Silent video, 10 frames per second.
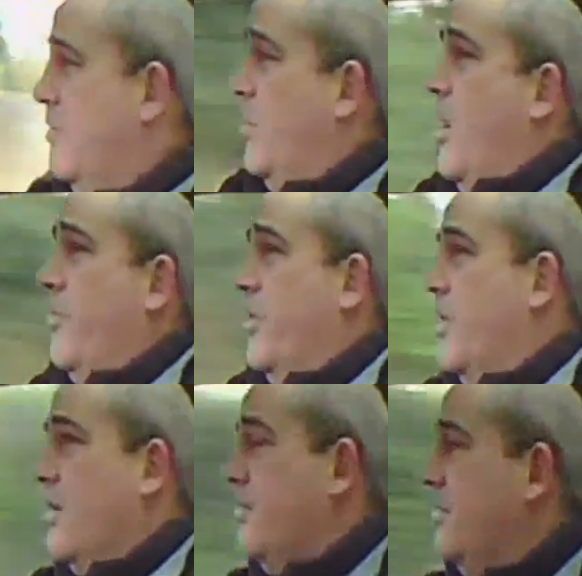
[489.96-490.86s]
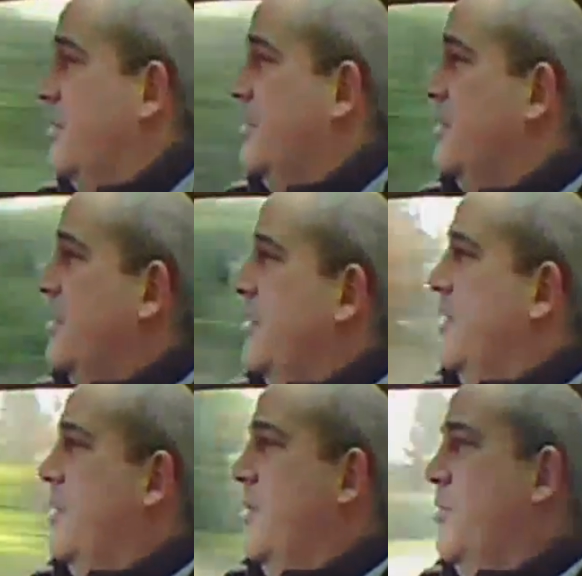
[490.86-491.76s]
Blimey.
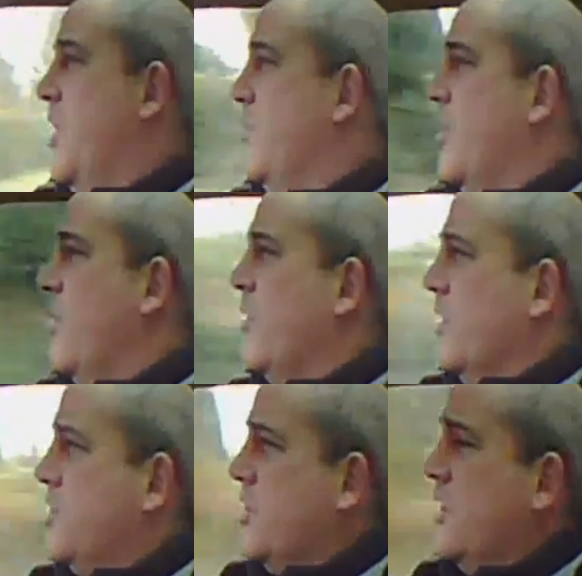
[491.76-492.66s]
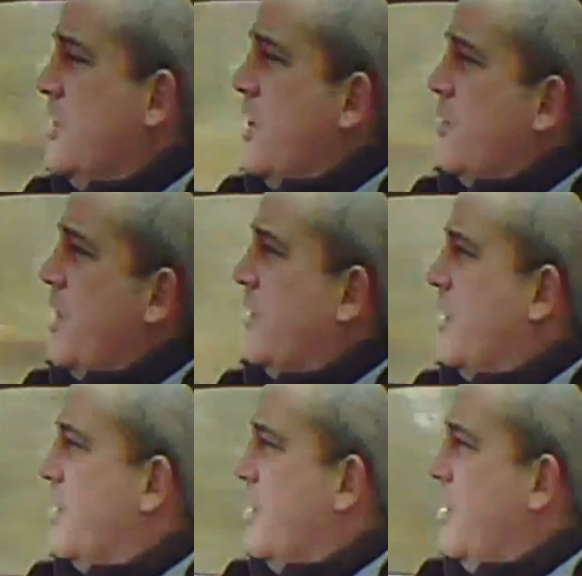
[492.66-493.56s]
BMW, they certainly know how to make
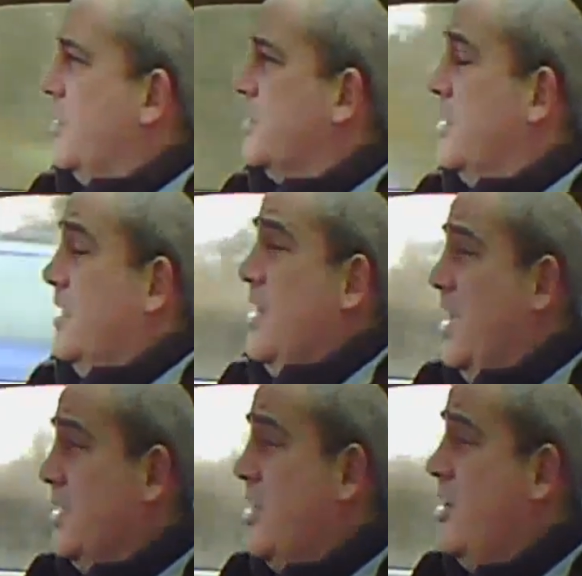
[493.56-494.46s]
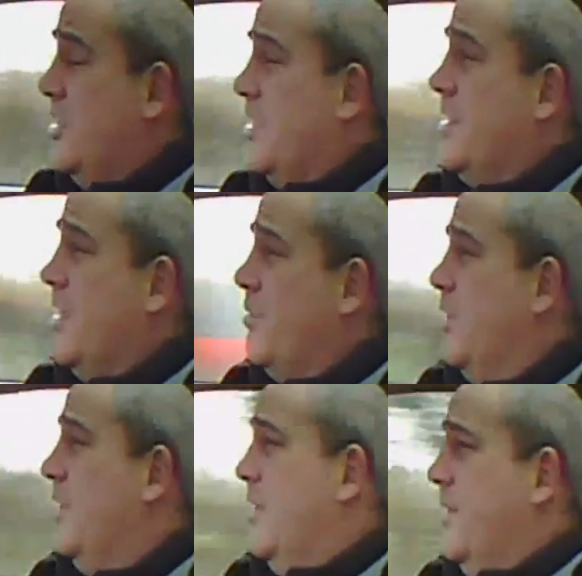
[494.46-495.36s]
their cars. And it's hard to think,
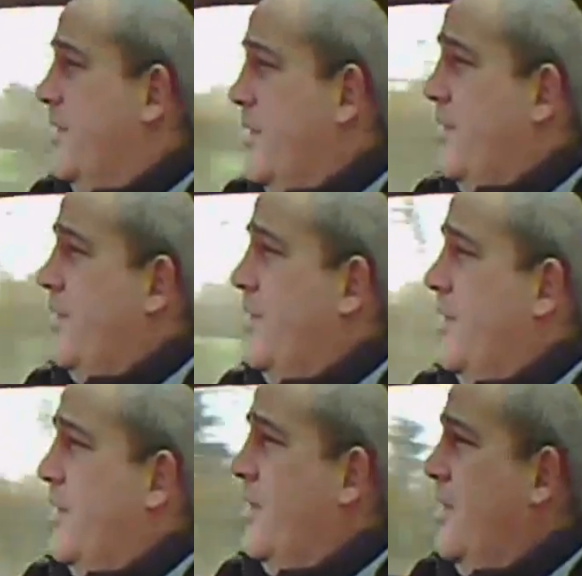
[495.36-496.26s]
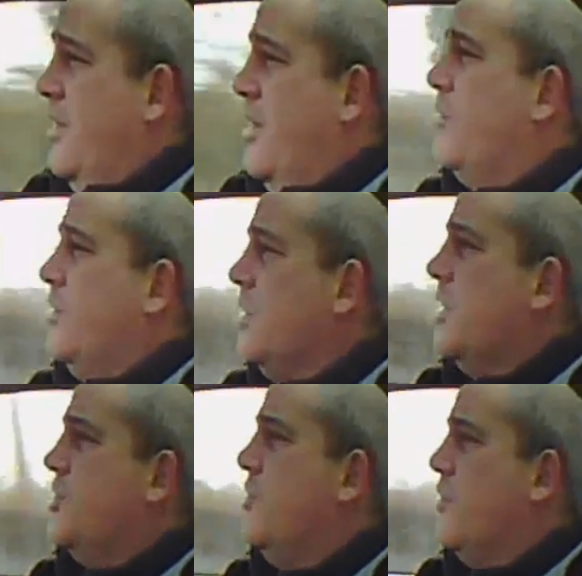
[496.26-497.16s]
but after
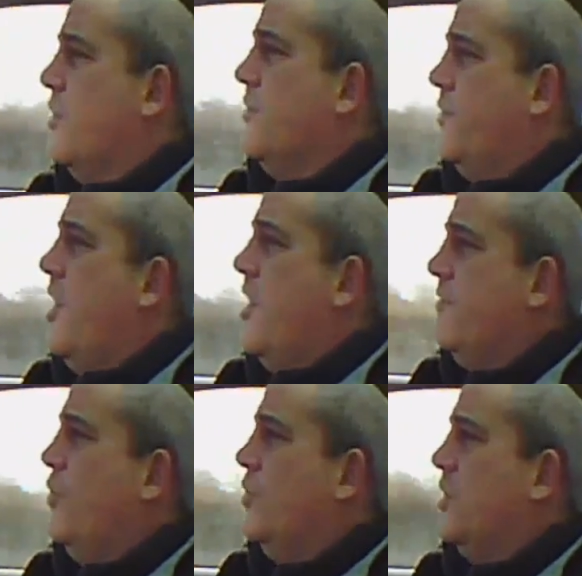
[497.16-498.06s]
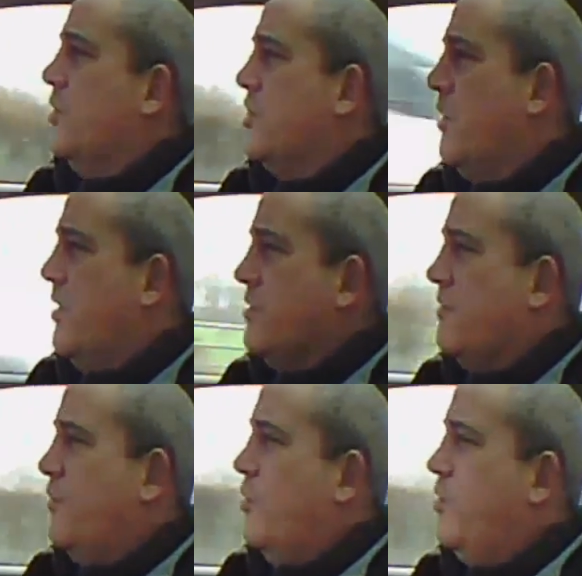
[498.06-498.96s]
this you've got the 540, which I believe is
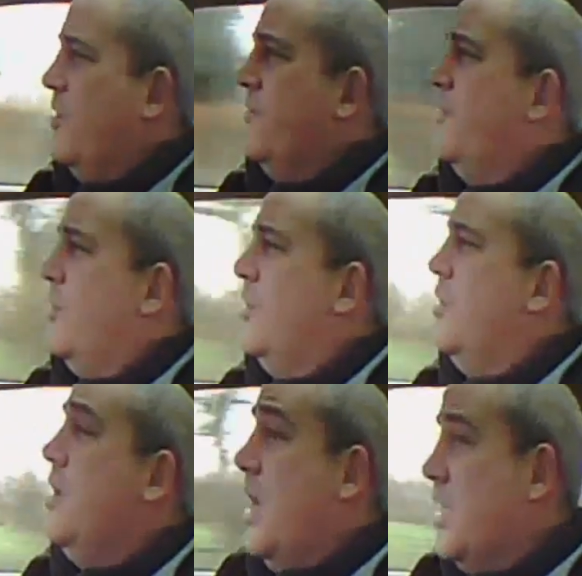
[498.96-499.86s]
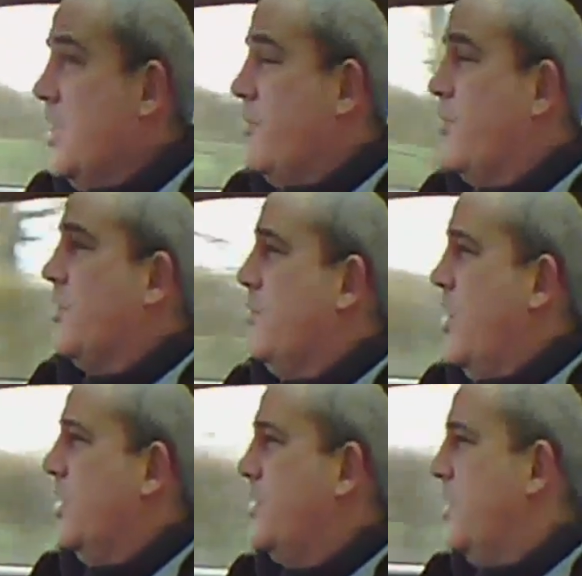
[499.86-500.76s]
a 4.4, and then you've got the
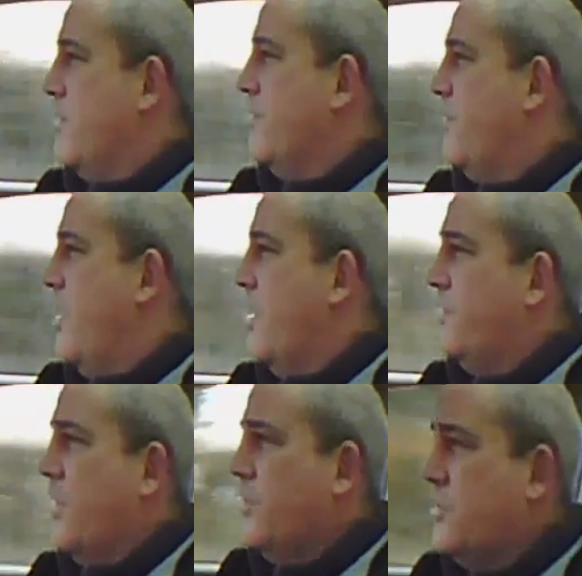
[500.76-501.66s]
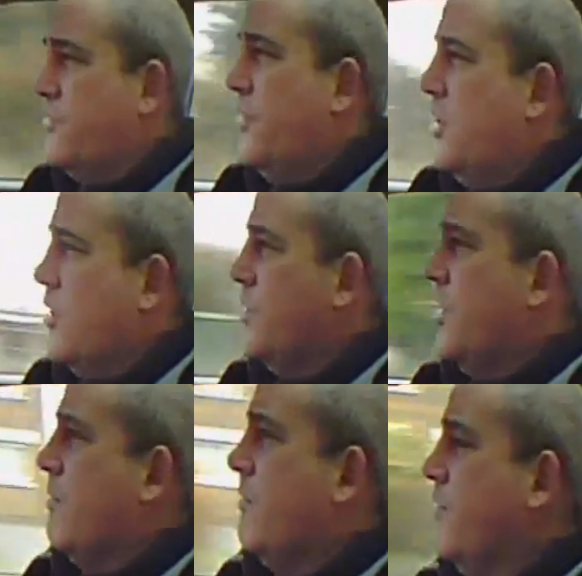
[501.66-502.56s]
mighty M5. There is a video on
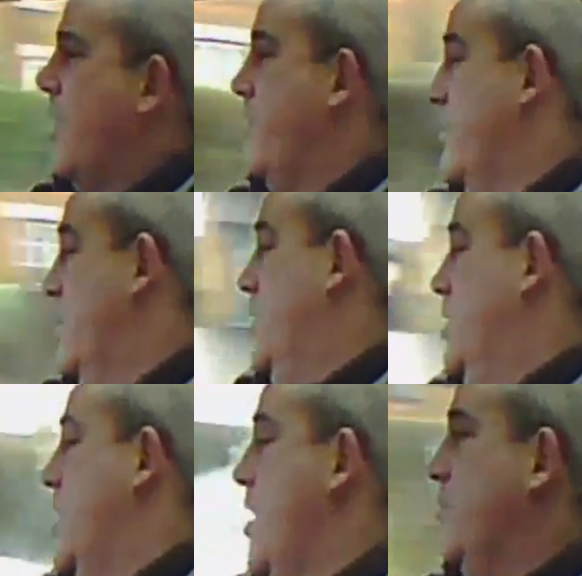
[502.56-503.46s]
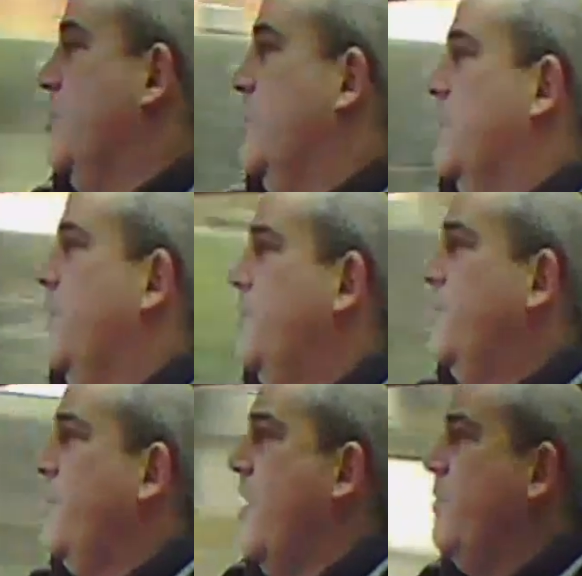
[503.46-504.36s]
the M5. Now I'm doing
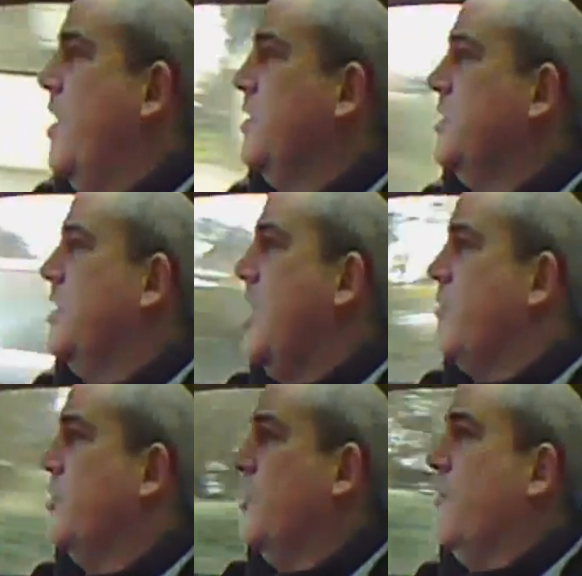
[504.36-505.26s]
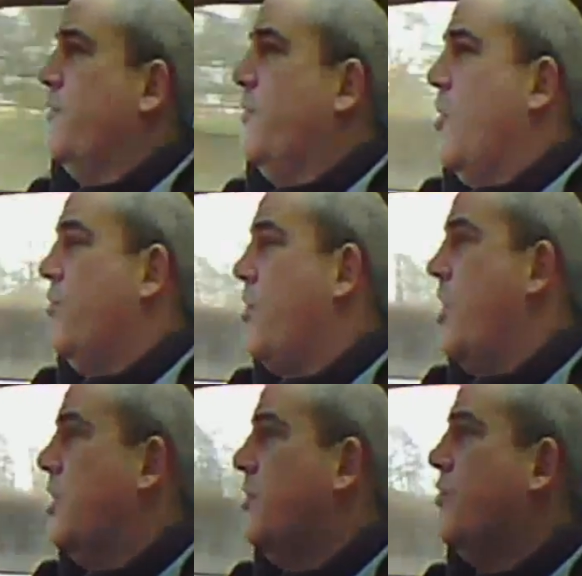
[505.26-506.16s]
55 miles an hour. I'm going to do a firm
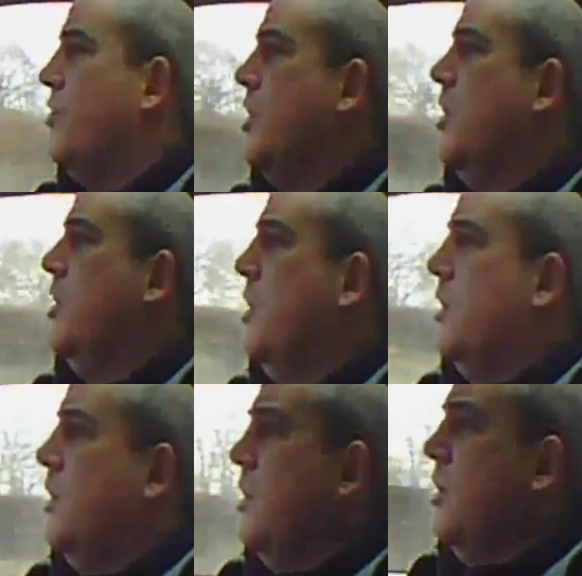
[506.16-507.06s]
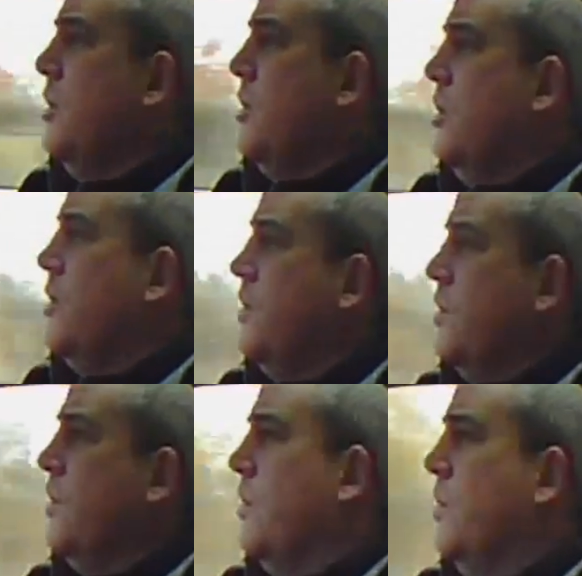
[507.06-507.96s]
brake. 3,
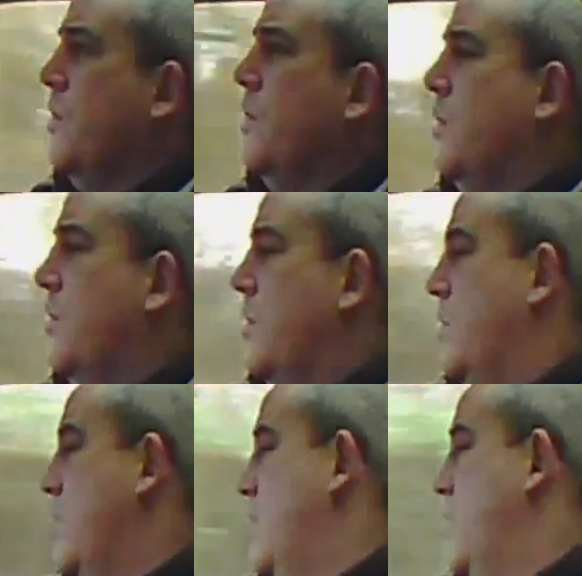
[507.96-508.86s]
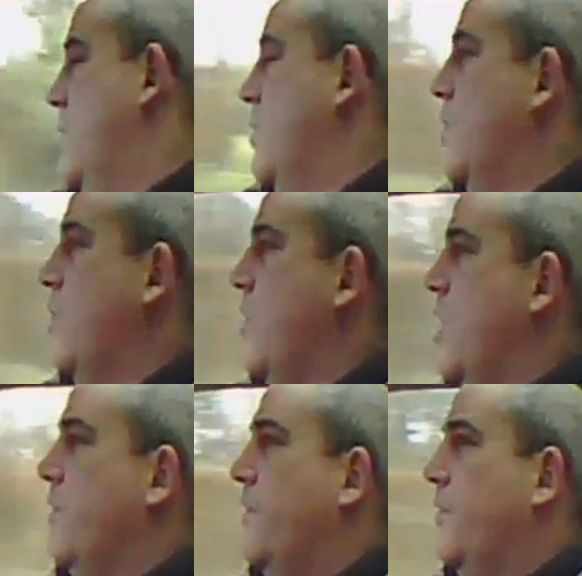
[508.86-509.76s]
2,
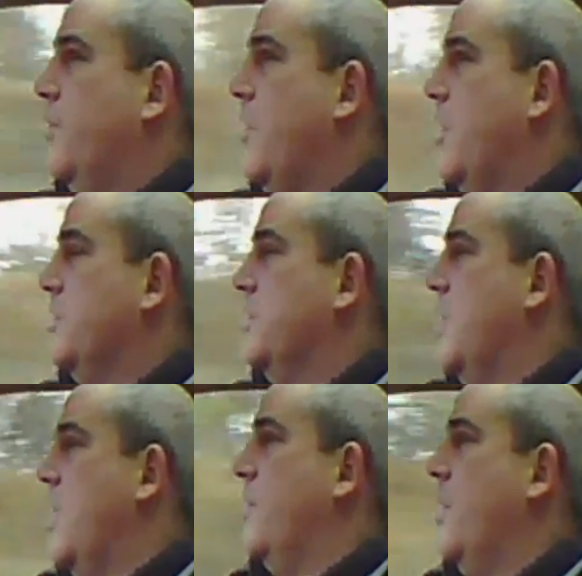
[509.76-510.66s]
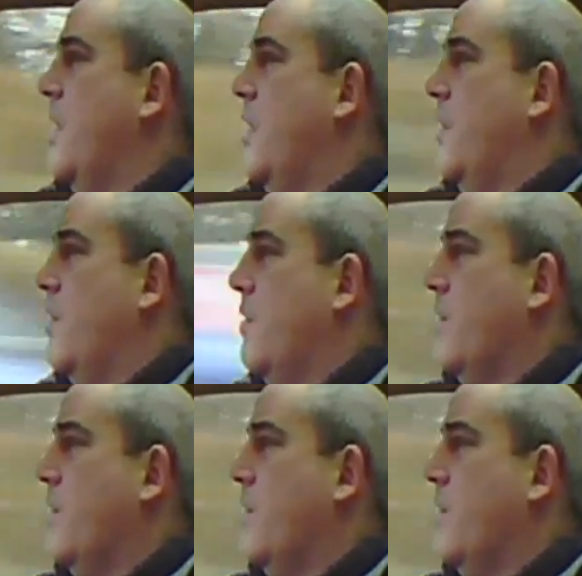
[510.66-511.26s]
1, 50 miles an hour now.